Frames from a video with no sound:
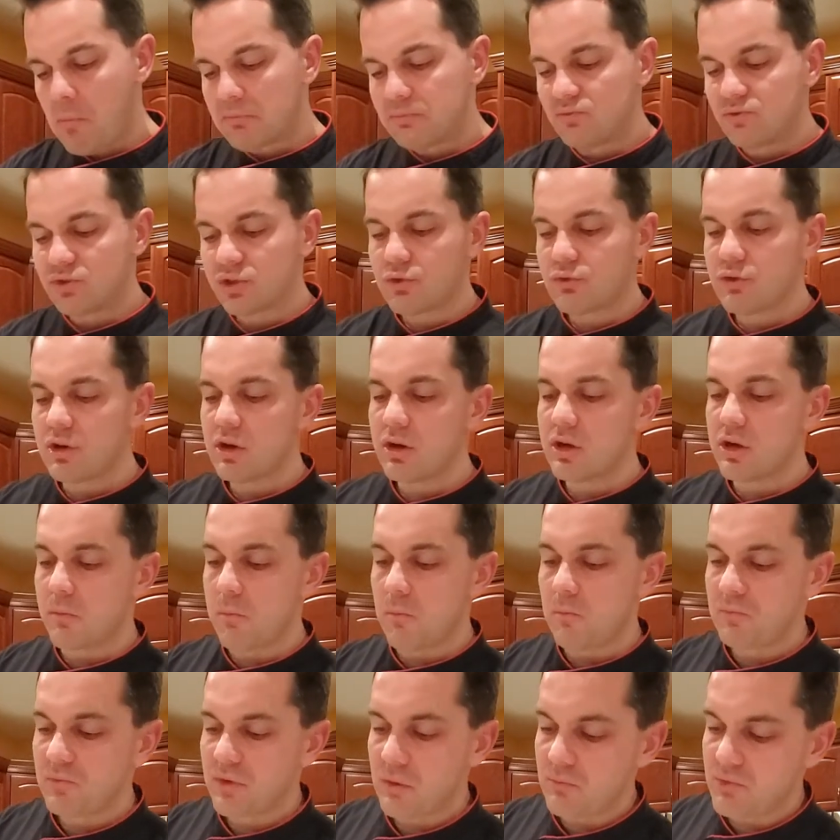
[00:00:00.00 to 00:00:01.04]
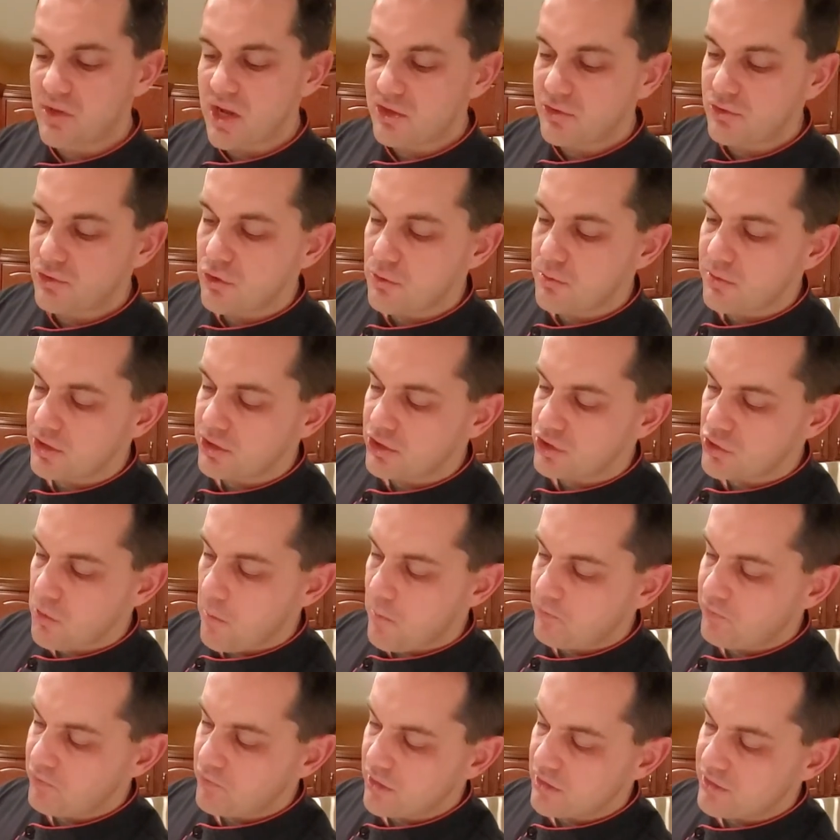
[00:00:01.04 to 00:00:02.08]
It's really good. Not too much
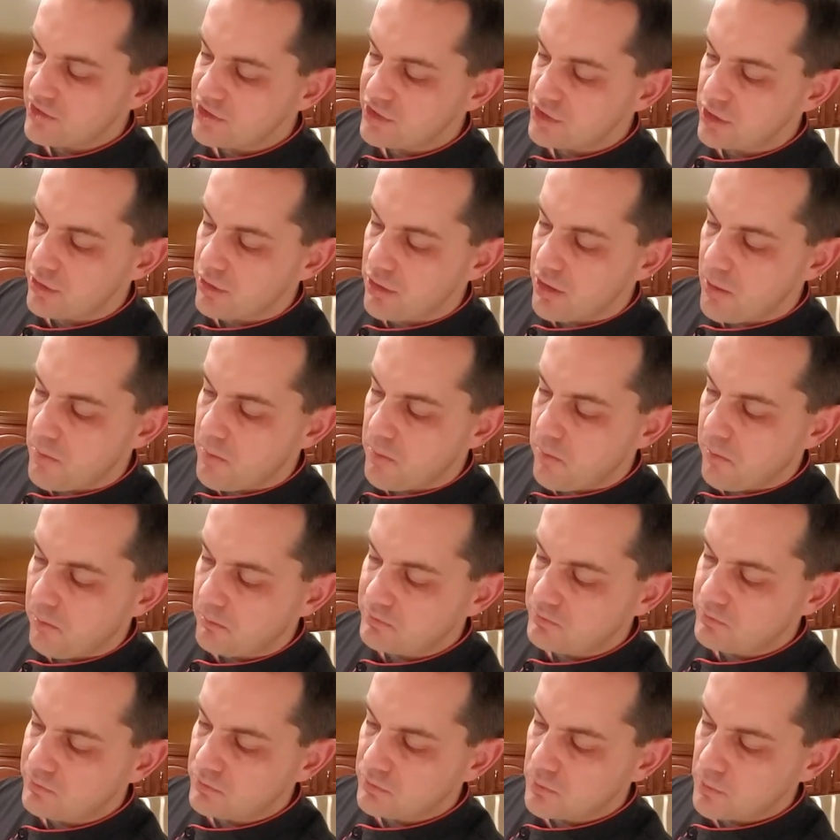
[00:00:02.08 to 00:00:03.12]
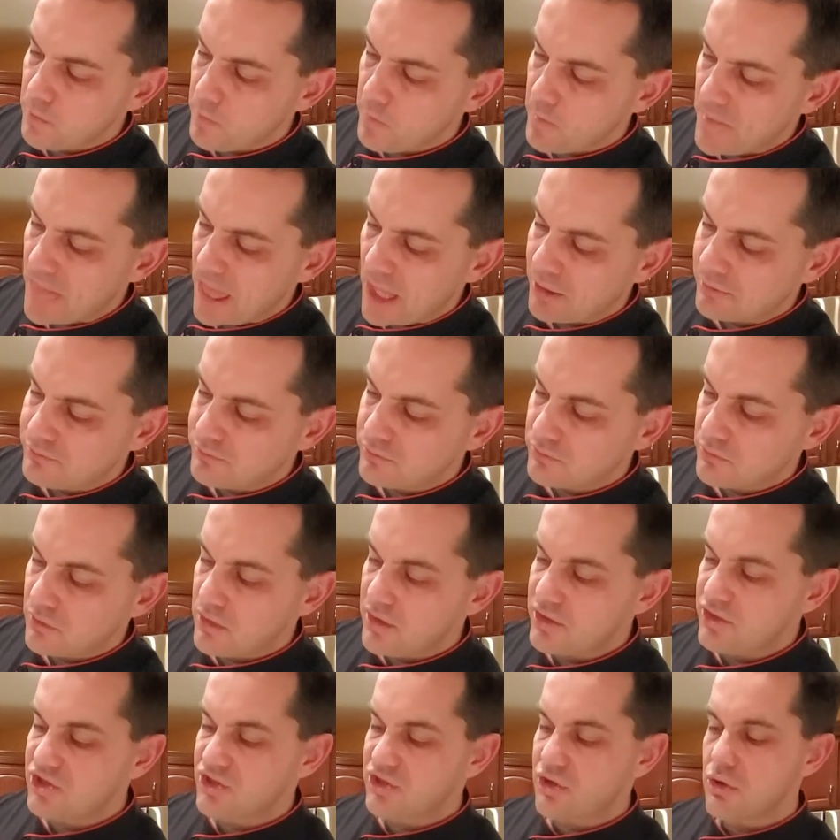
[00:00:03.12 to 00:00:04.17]
syrup.
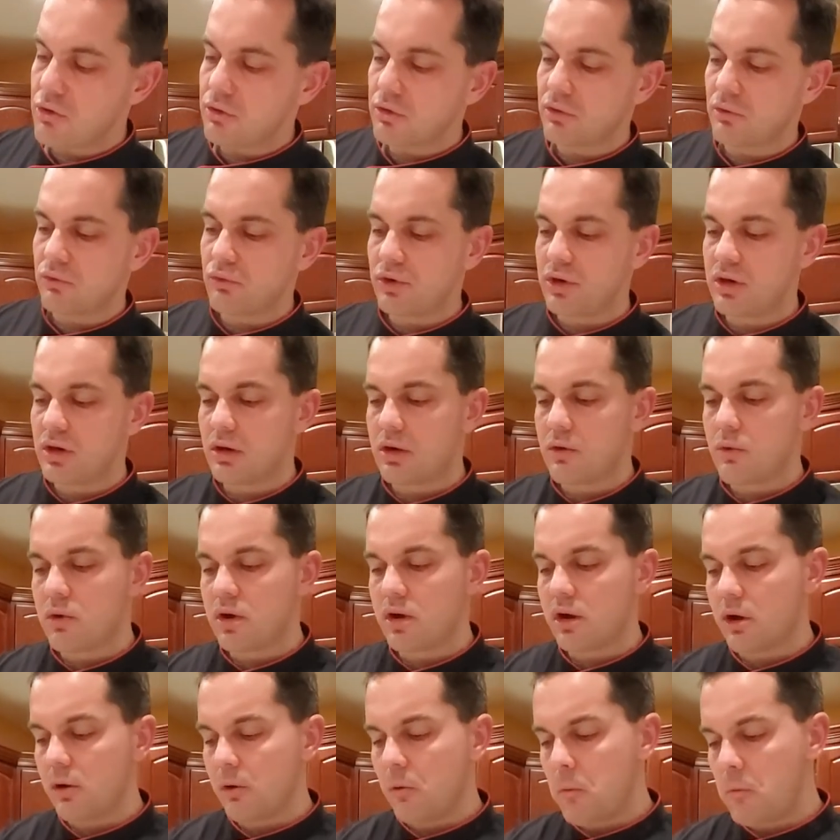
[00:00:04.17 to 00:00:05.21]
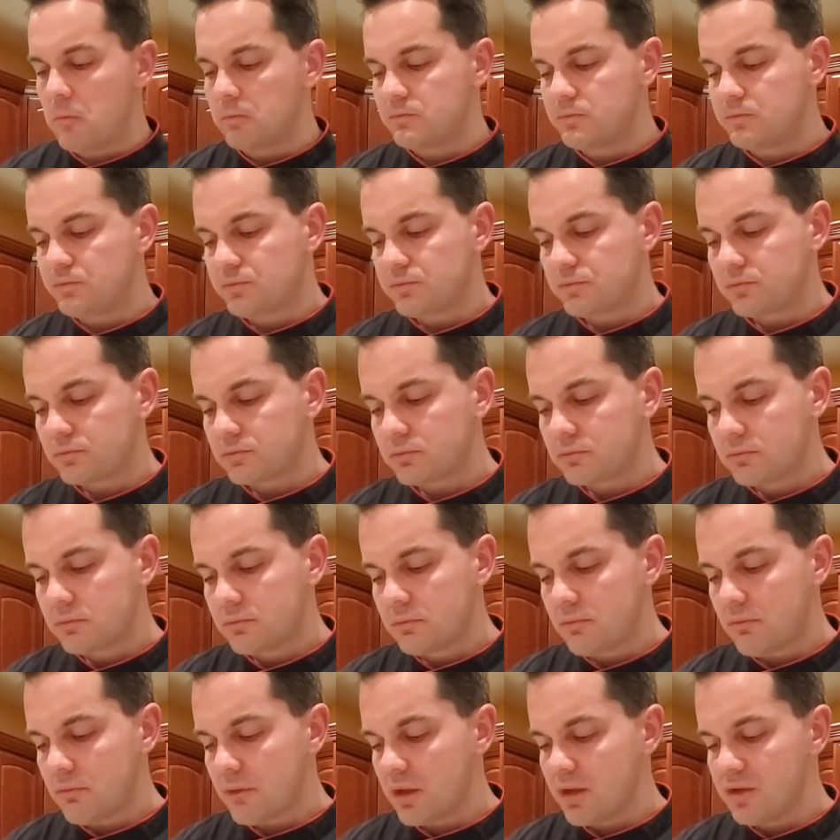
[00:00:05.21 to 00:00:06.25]
It's soaked really well.
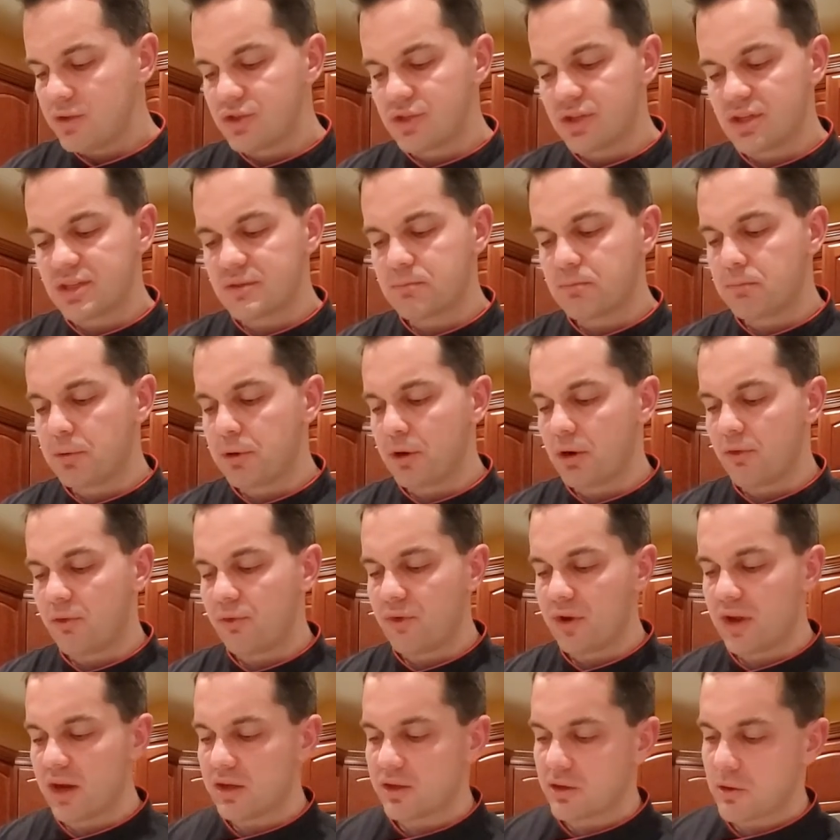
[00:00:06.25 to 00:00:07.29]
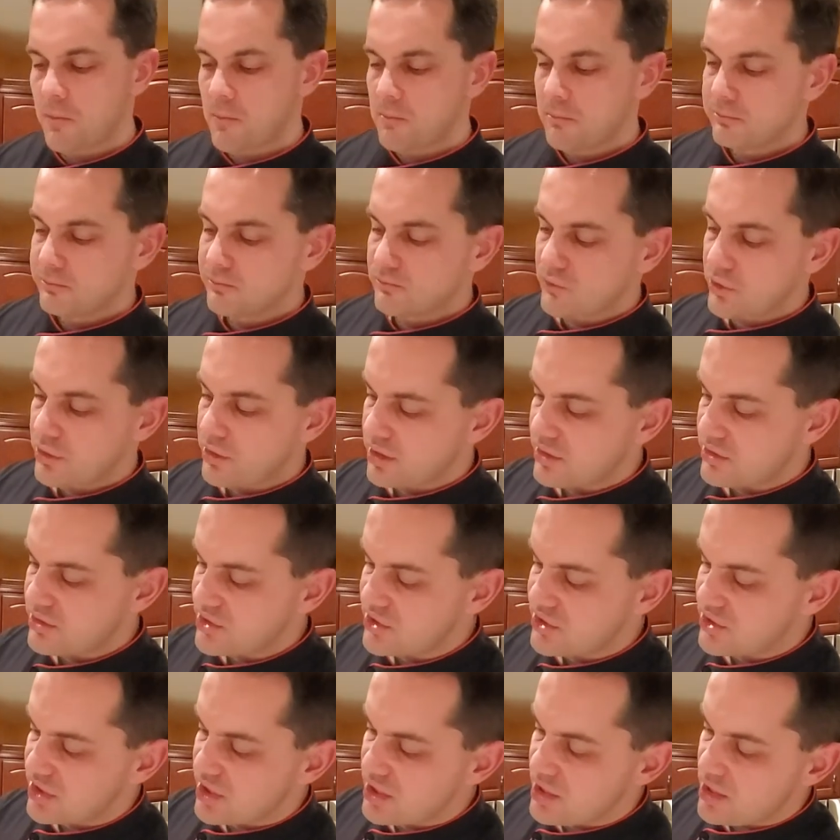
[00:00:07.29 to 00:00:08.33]
It's just perfect. You can
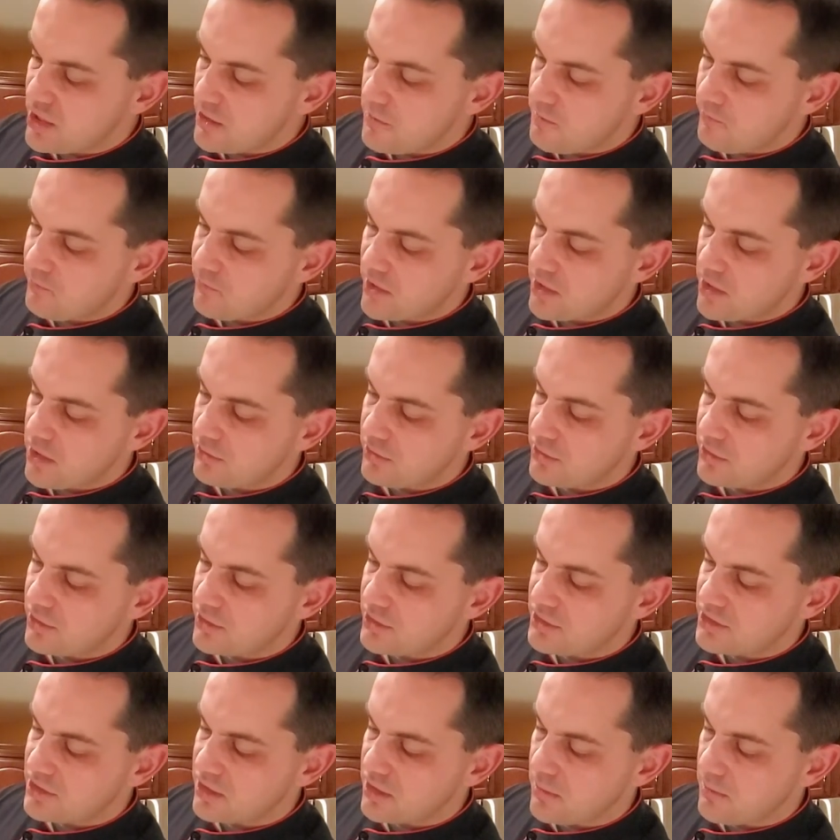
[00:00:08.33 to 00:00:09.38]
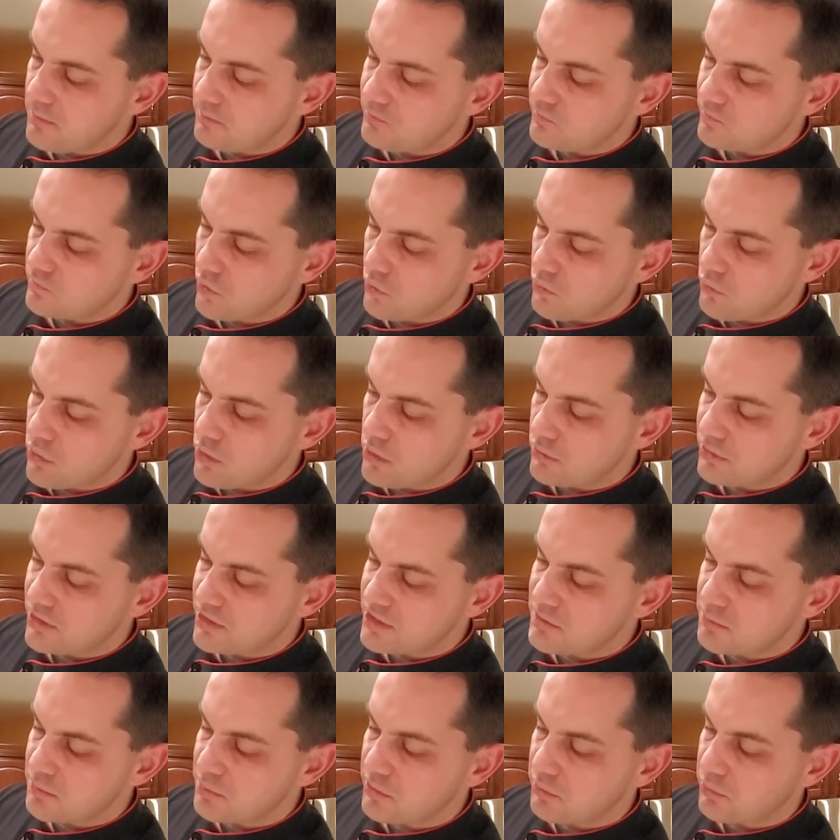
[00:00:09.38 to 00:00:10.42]
see how there's
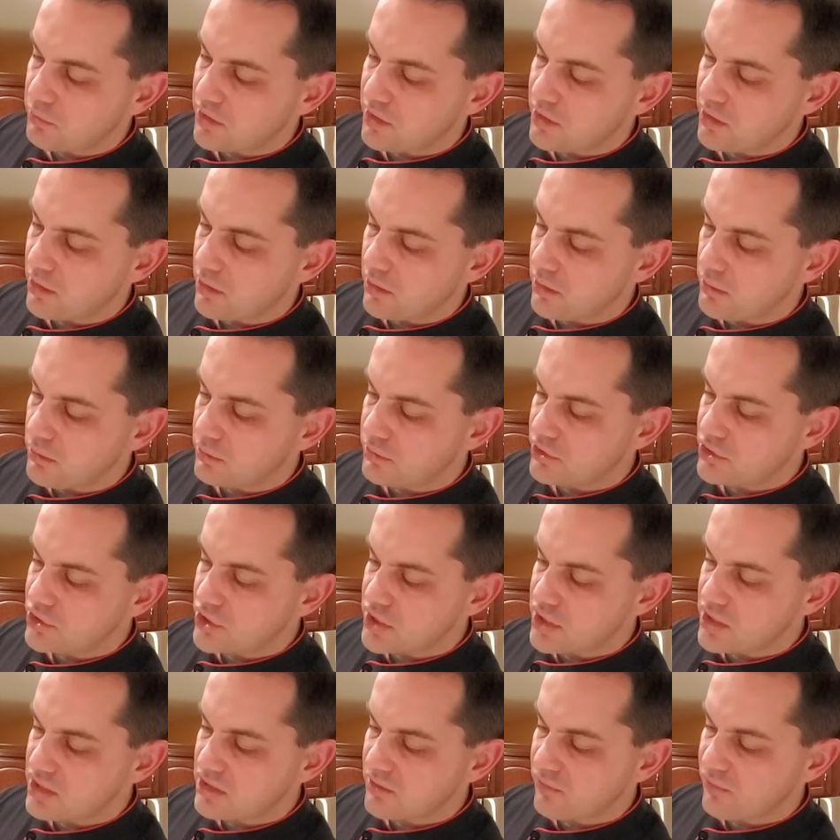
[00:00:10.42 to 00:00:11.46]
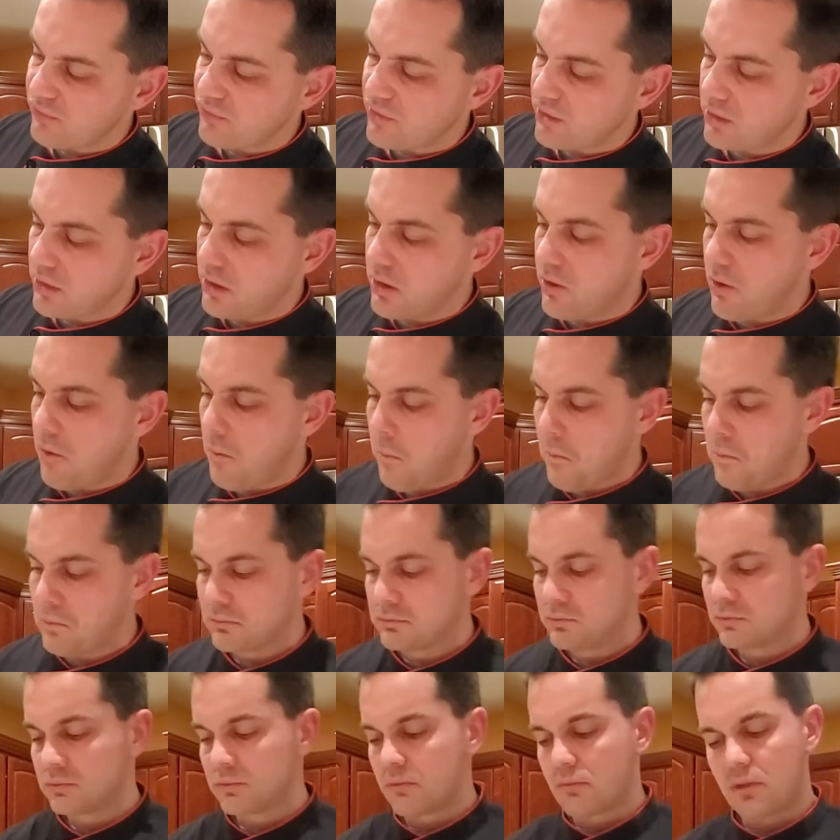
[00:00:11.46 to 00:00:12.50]
walnuts between all the sheets of filo,
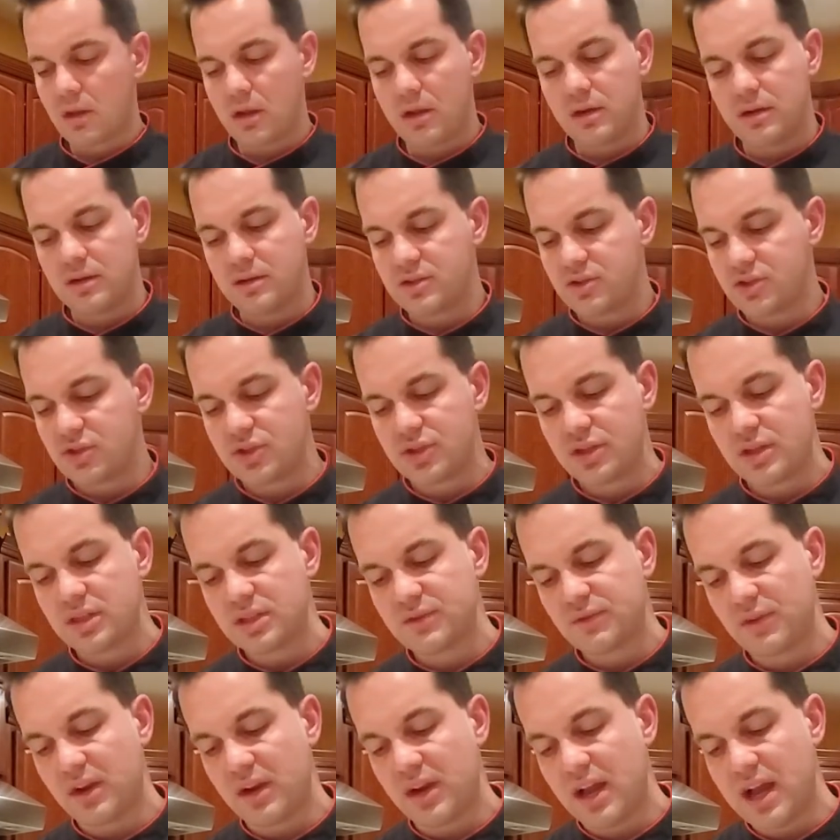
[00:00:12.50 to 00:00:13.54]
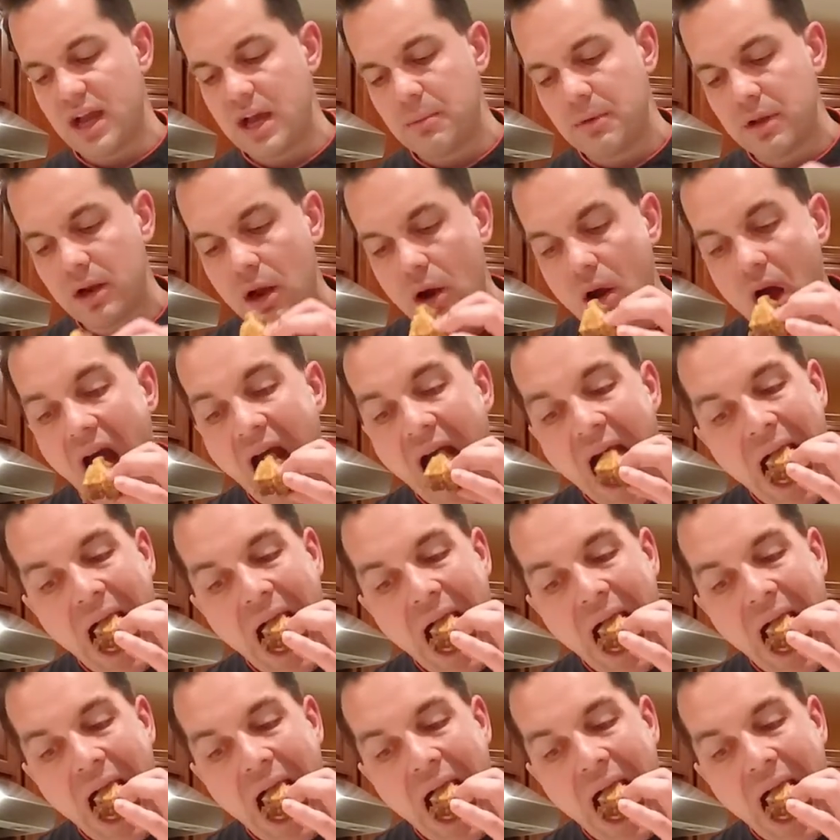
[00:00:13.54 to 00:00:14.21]
and it's just phenomenal.